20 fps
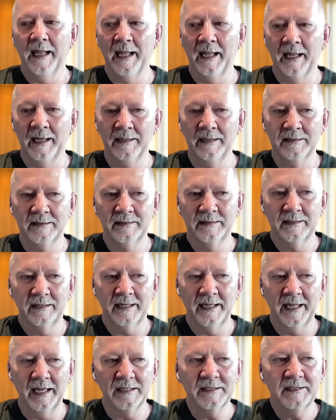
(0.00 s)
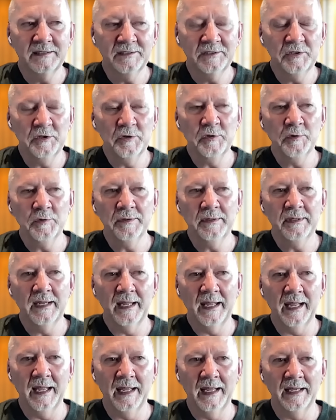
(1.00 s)
And as
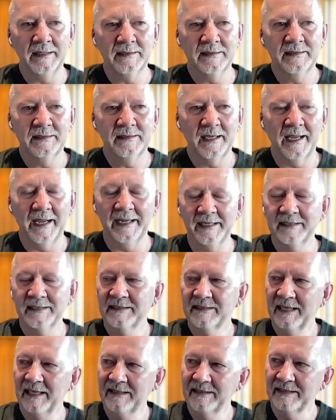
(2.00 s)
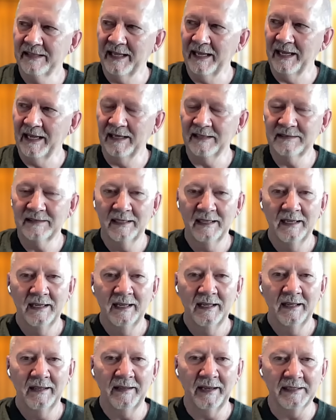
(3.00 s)
soon as I said that,
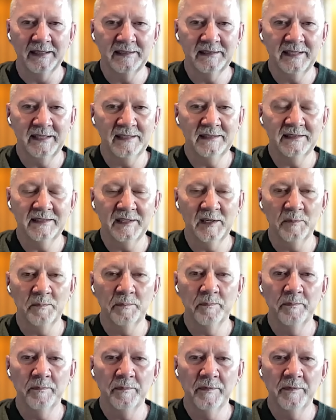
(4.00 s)
I sensed the